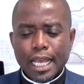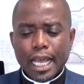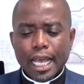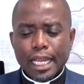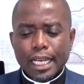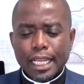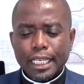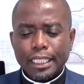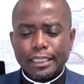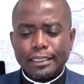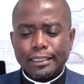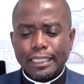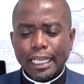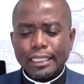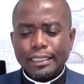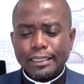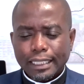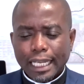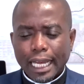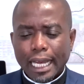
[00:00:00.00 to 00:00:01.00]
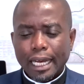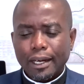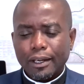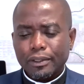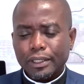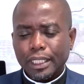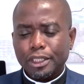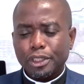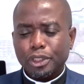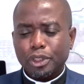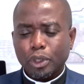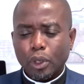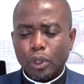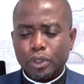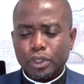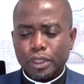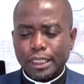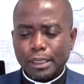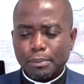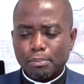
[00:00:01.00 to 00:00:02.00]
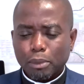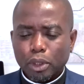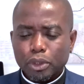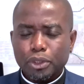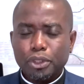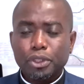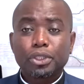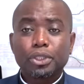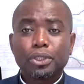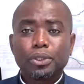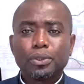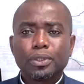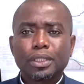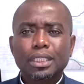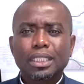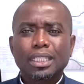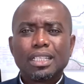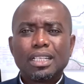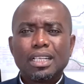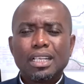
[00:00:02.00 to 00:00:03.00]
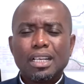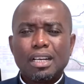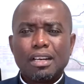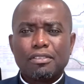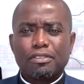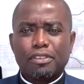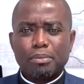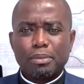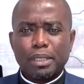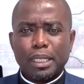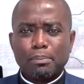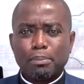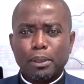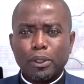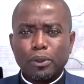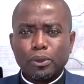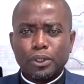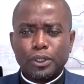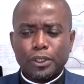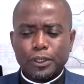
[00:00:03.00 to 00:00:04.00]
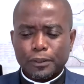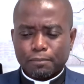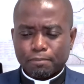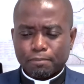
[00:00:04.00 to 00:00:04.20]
And he sat down and taught the multitude from the boat.